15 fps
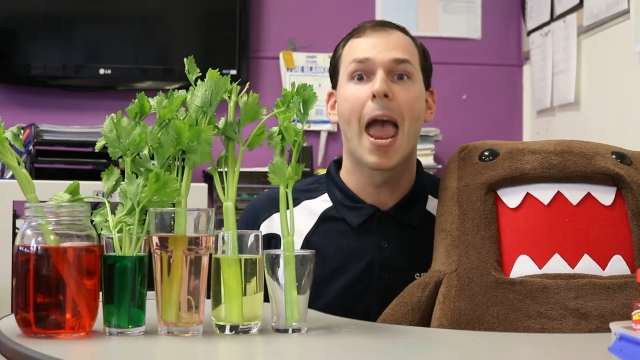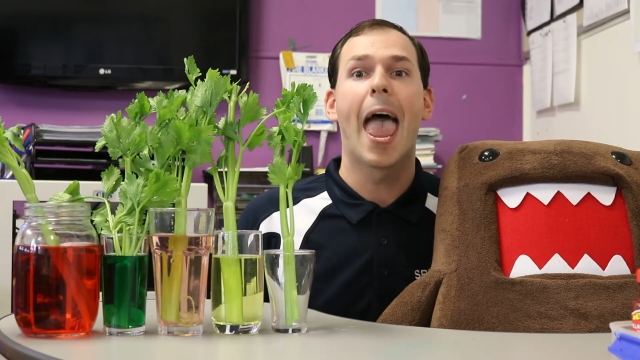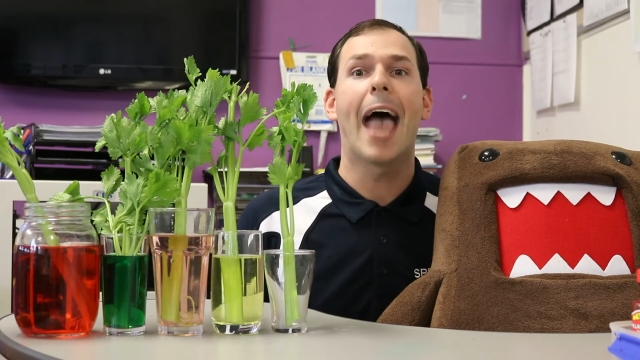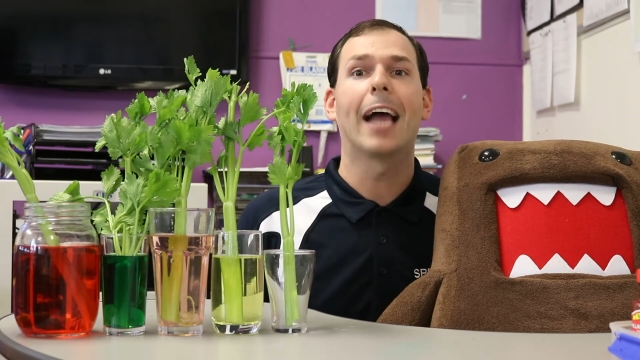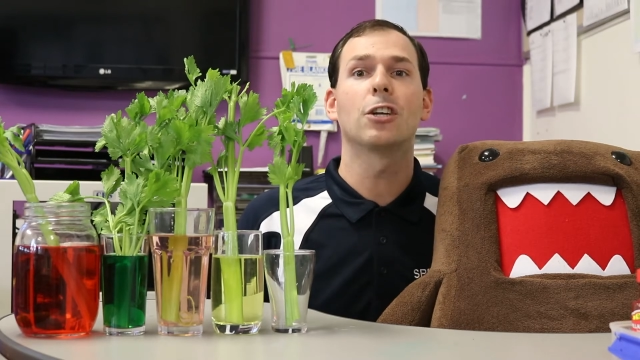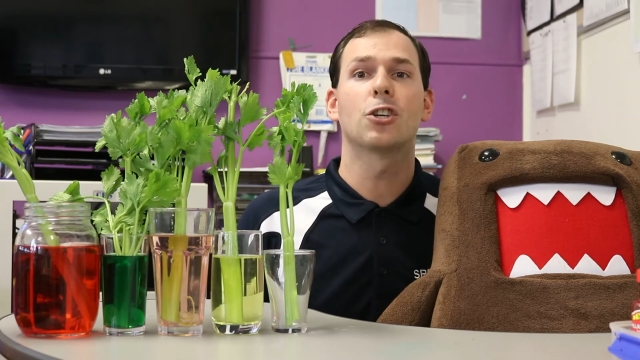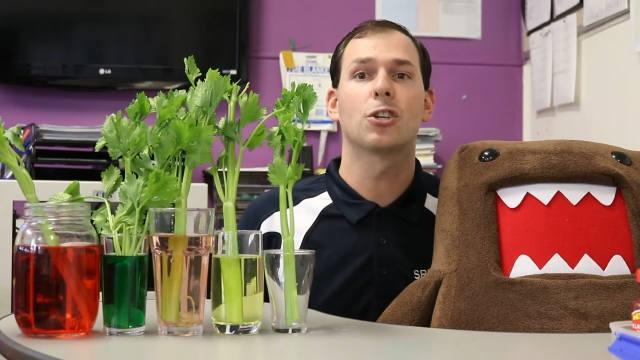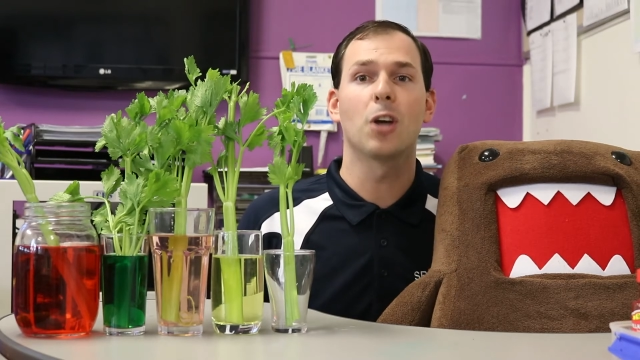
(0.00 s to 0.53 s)

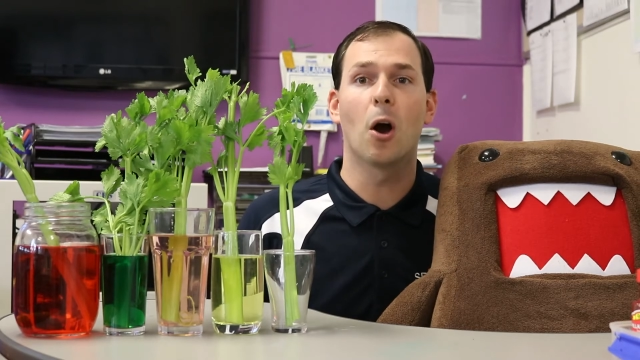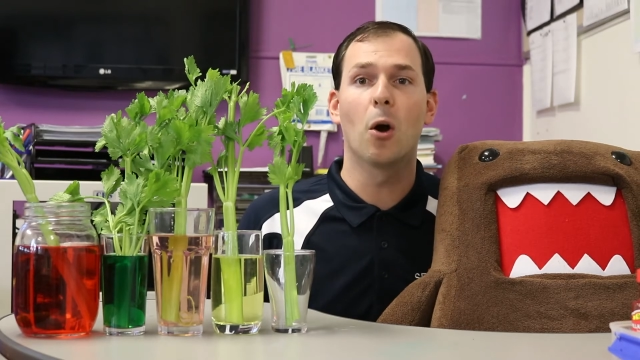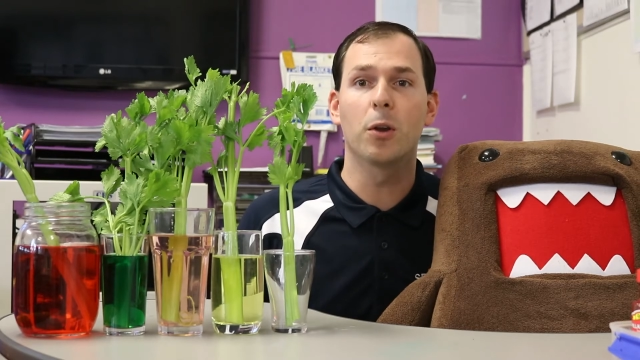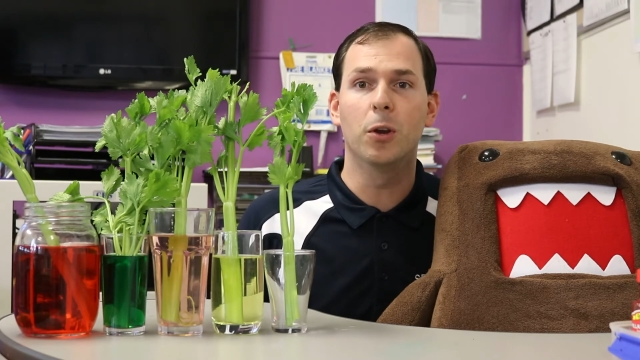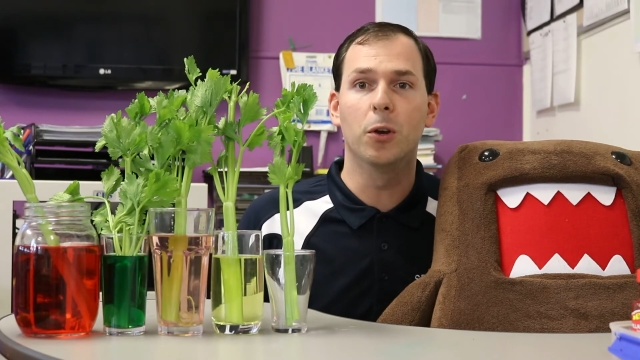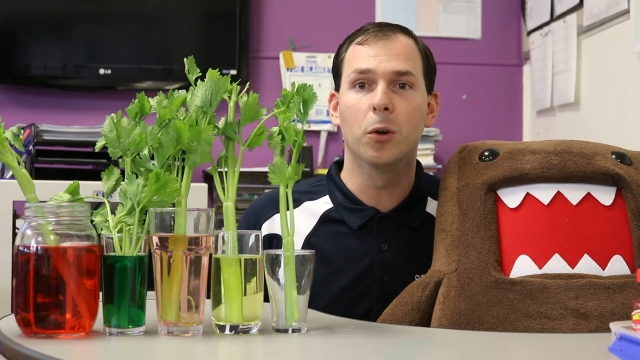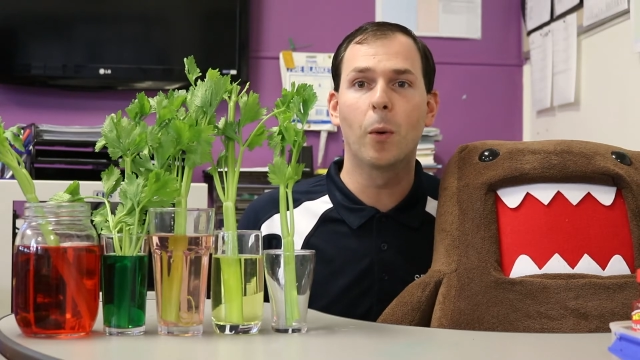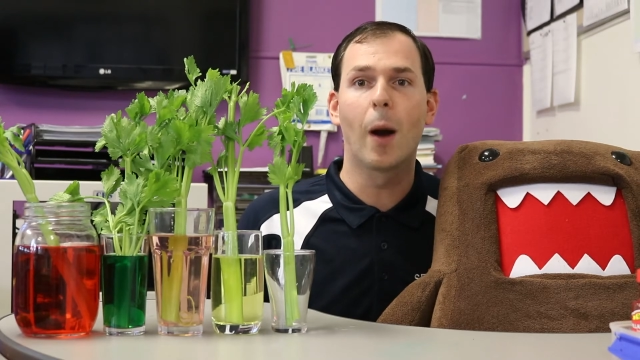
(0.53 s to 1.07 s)
and show
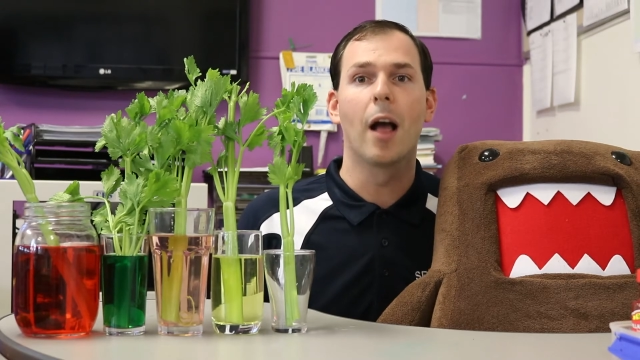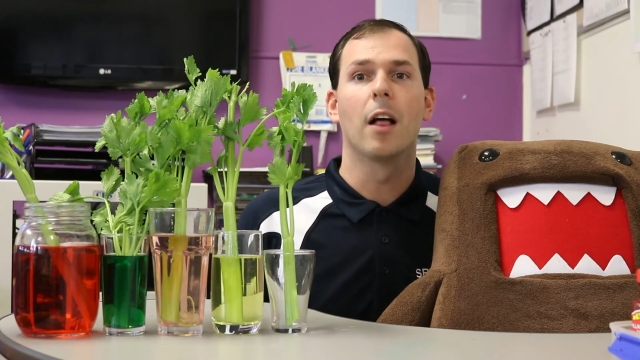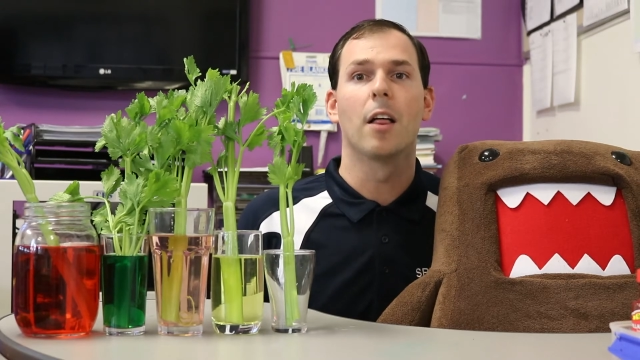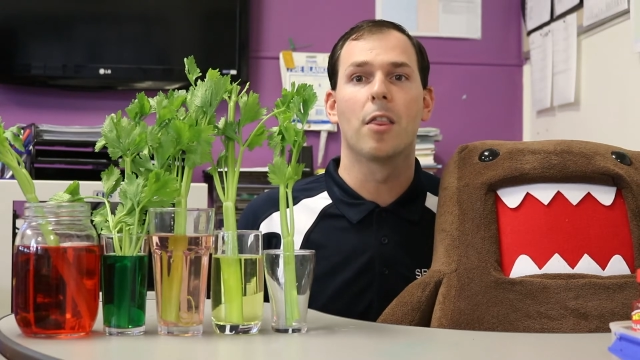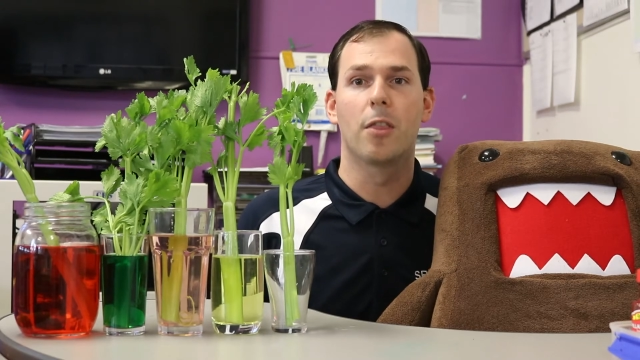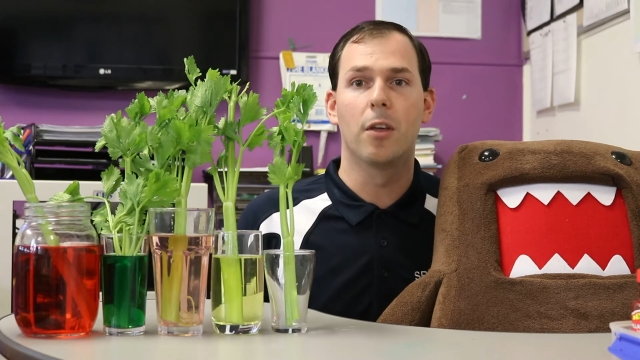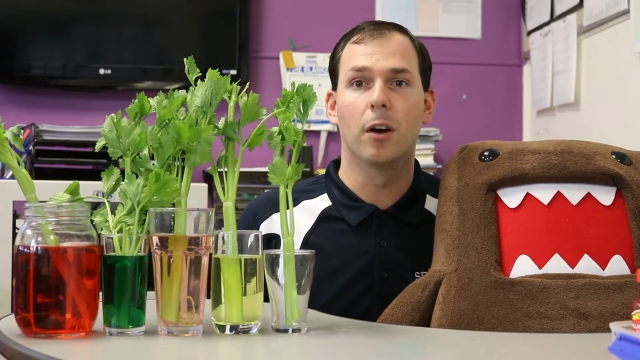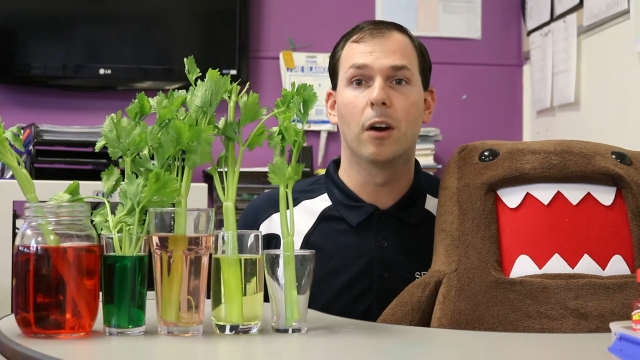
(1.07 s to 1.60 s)
you
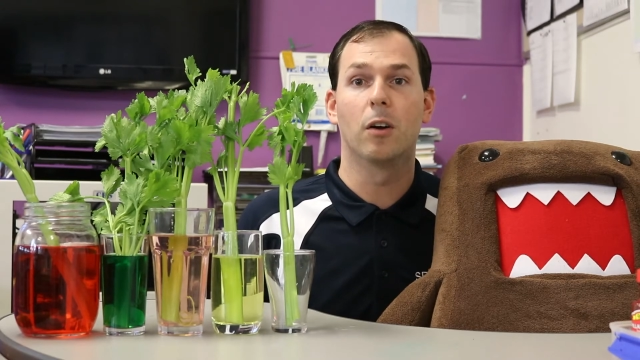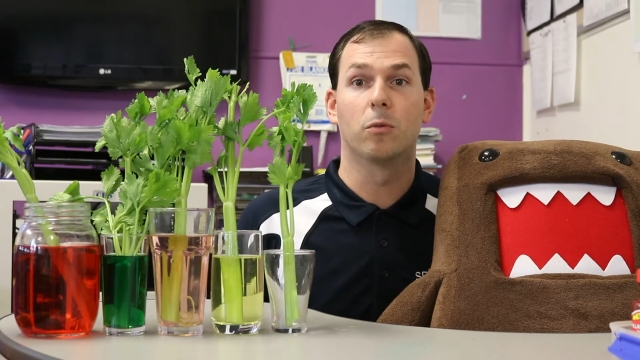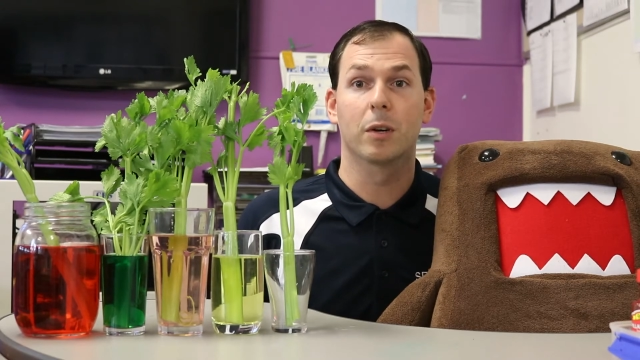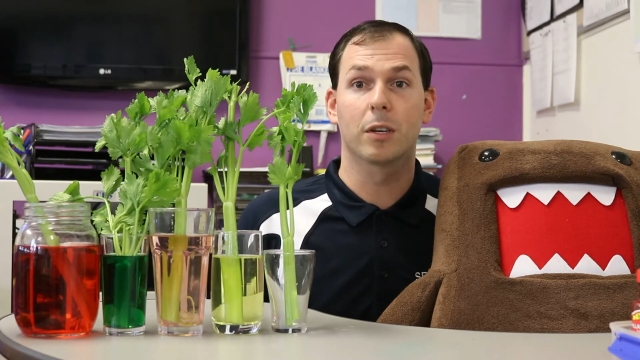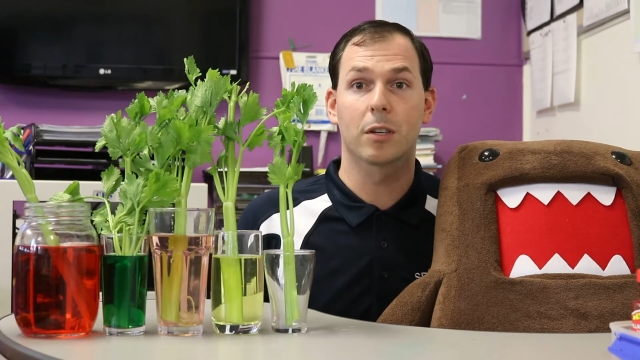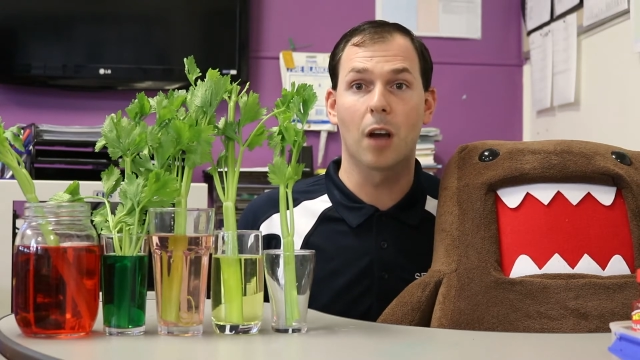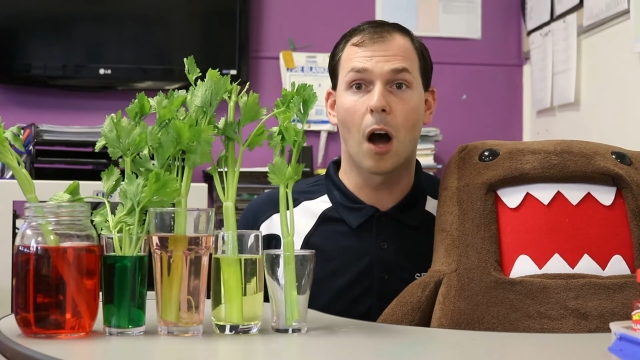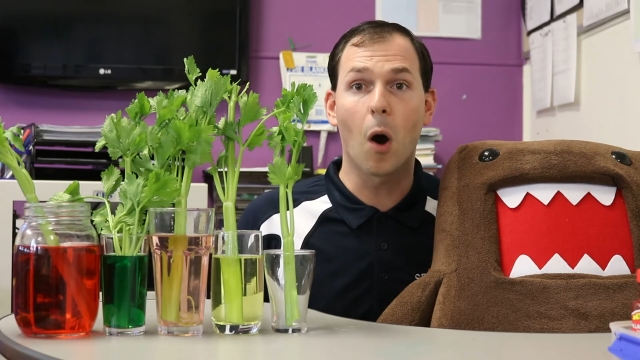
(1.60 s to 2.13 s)
the
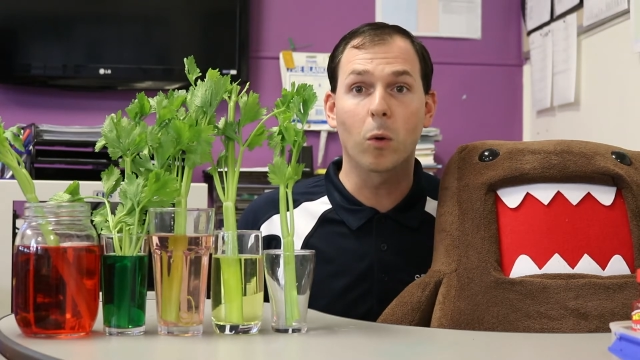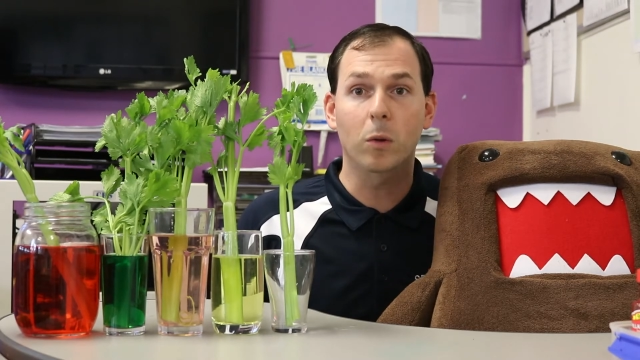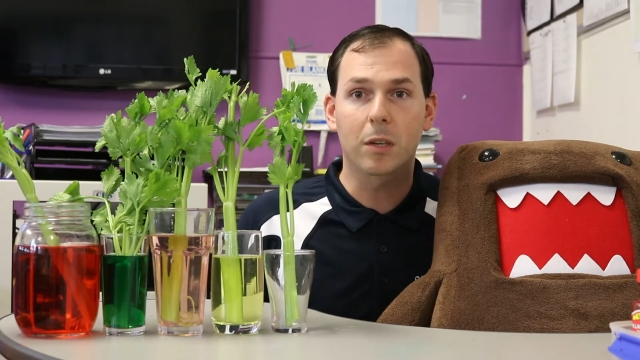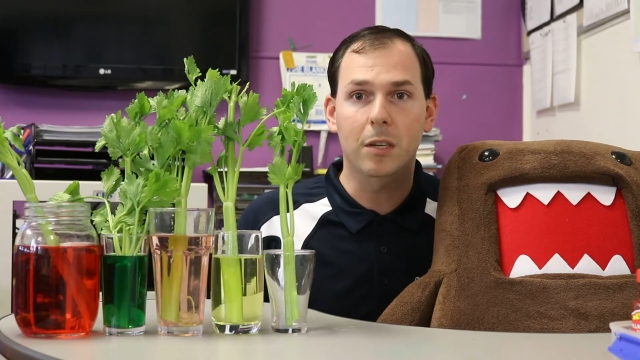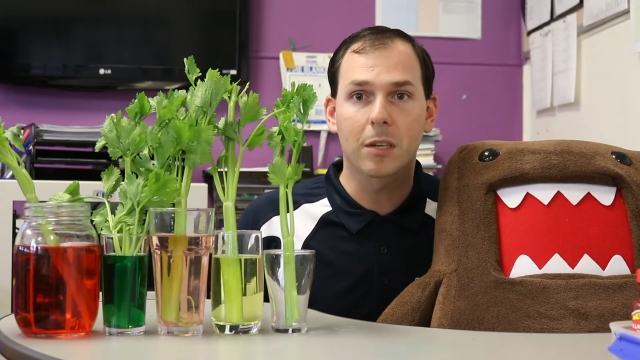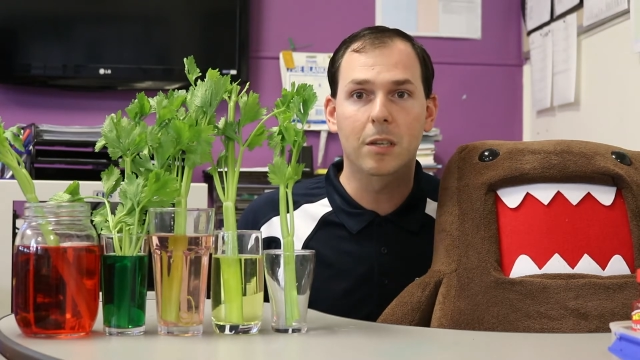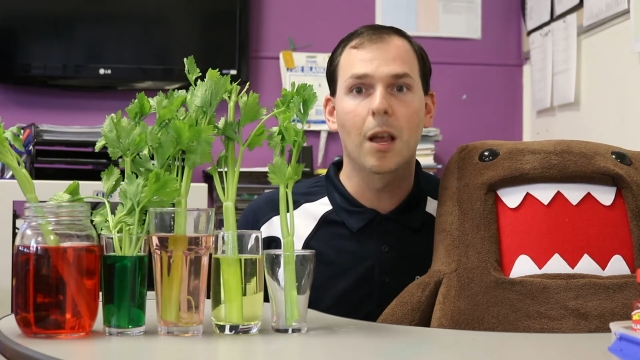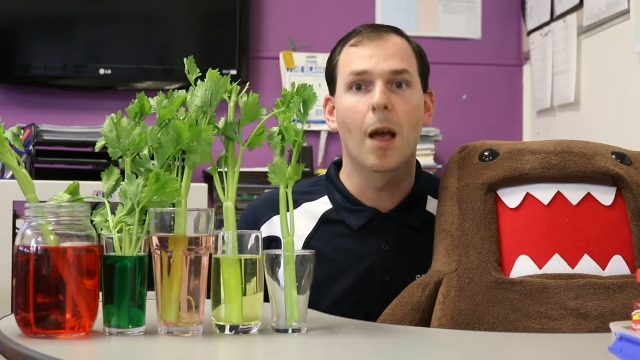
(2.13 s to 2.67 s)

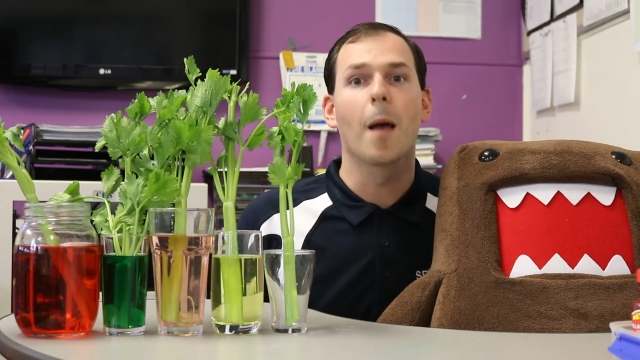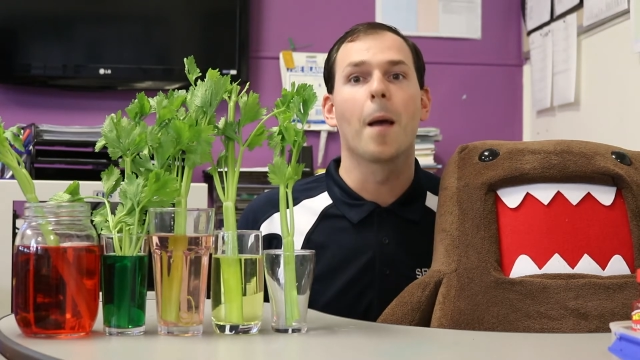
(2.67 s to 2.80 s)
results.